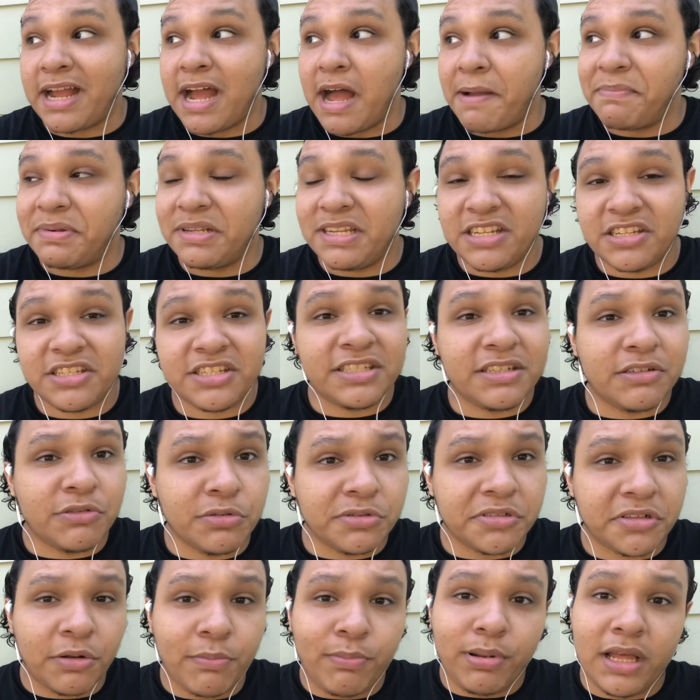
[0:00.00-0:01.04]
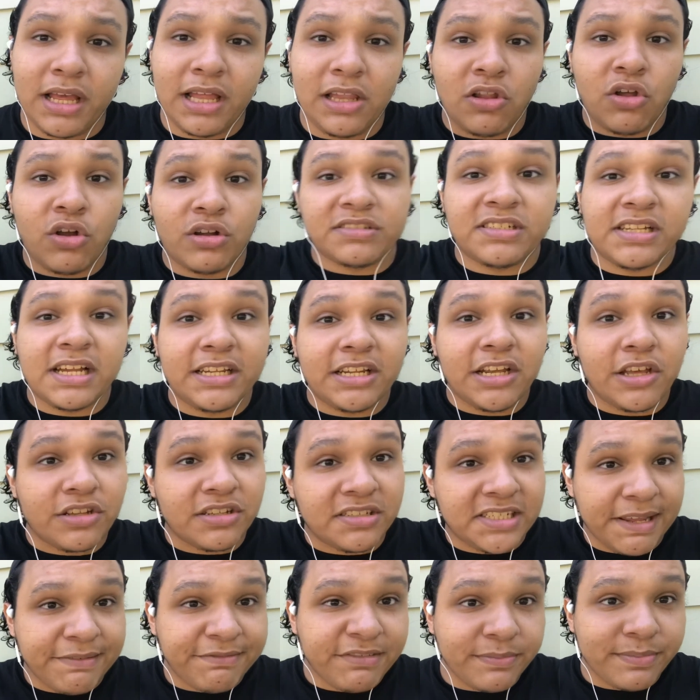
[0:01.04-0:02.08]
competition, who's going to play alongside the other
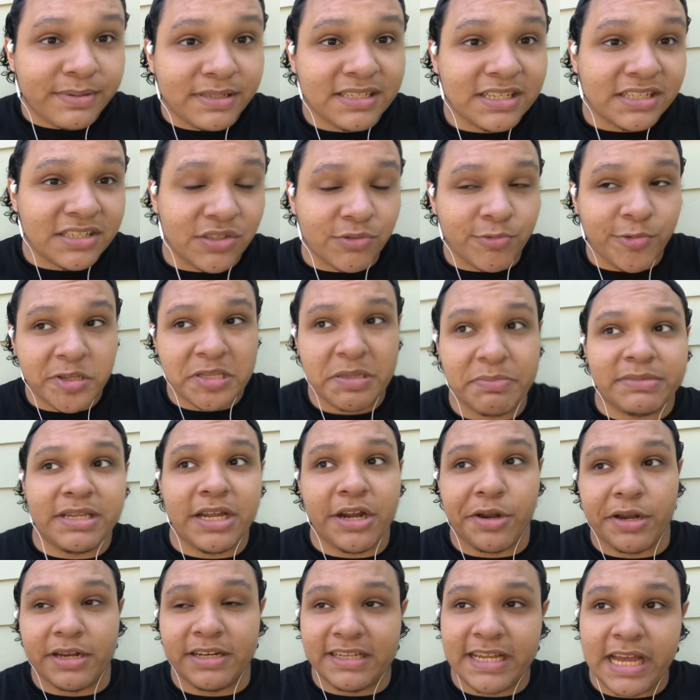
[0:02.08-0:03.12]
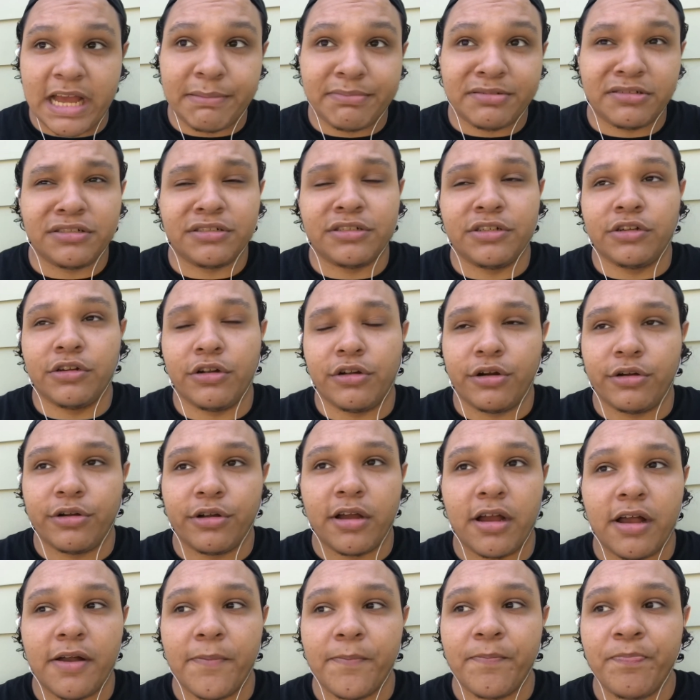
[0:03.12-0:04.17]
safety position with him, Darian Thompson
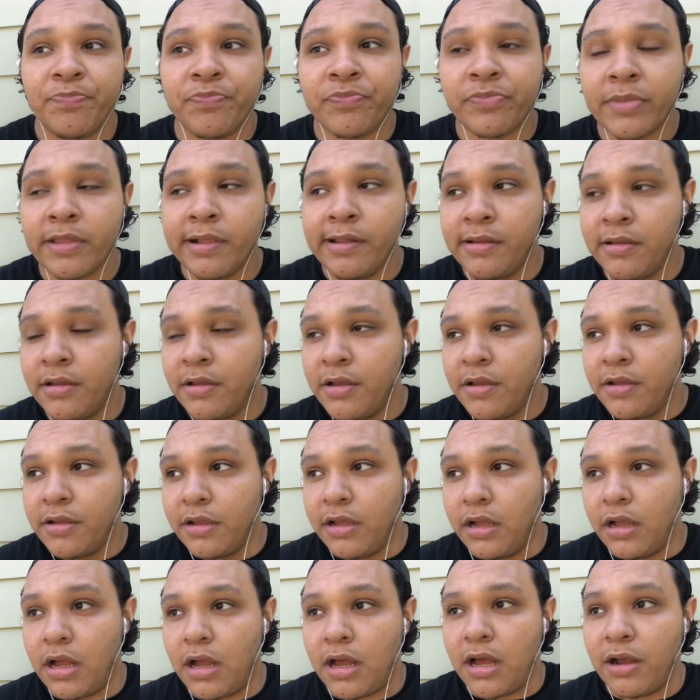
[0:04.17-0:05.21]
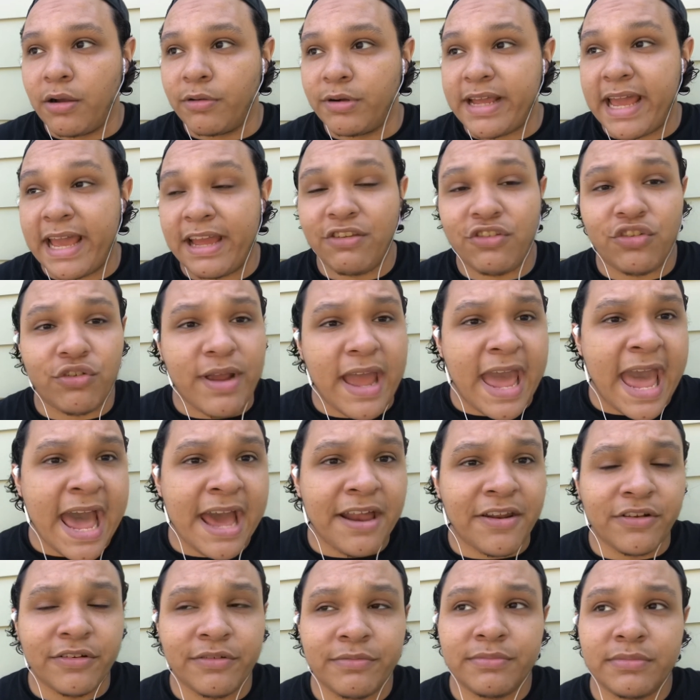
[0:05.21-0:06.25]
or Andrew
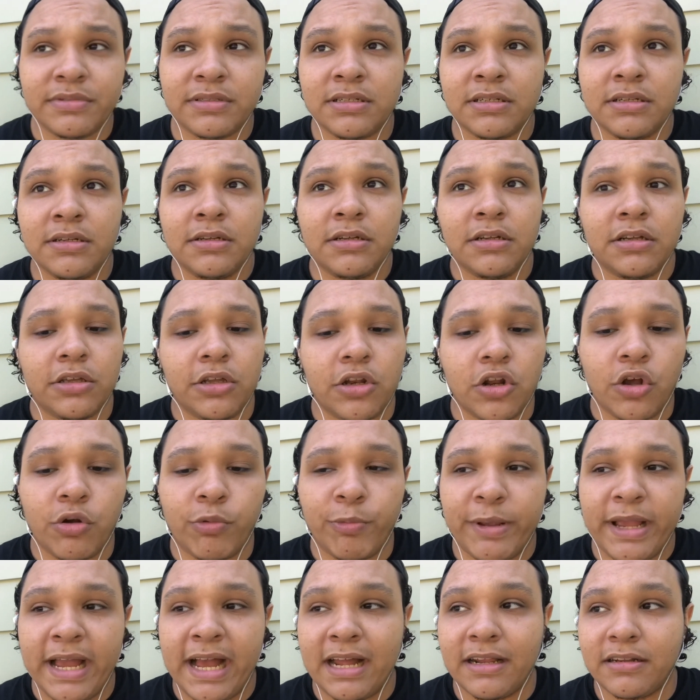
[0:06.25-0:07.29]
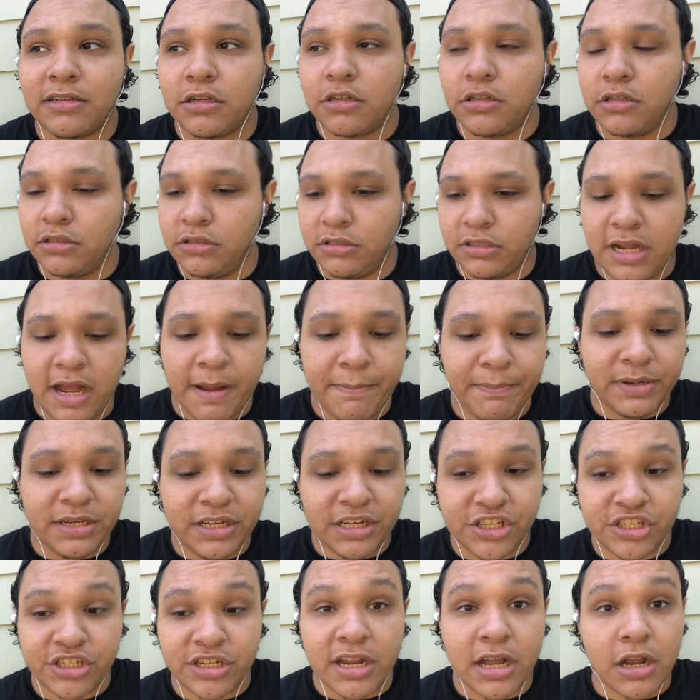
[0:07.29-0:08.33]
Adams. You know, we got
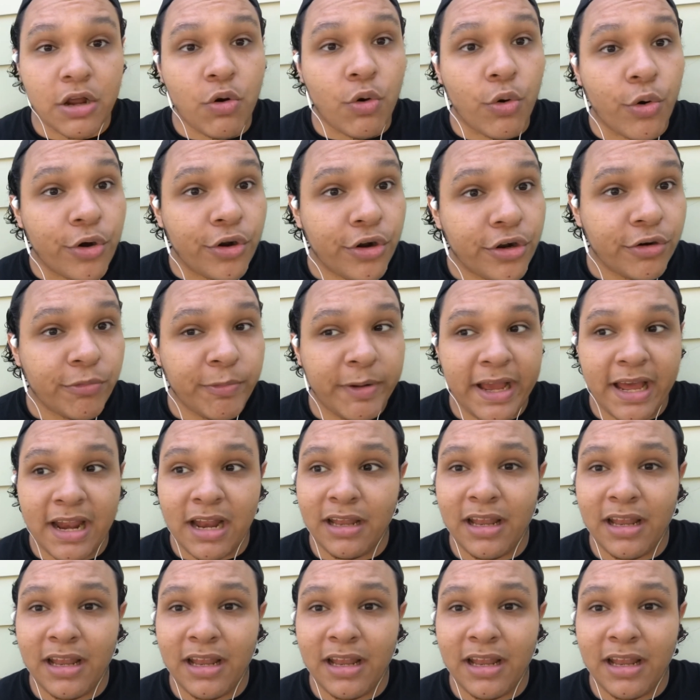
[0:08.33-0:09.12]
competition at corner. We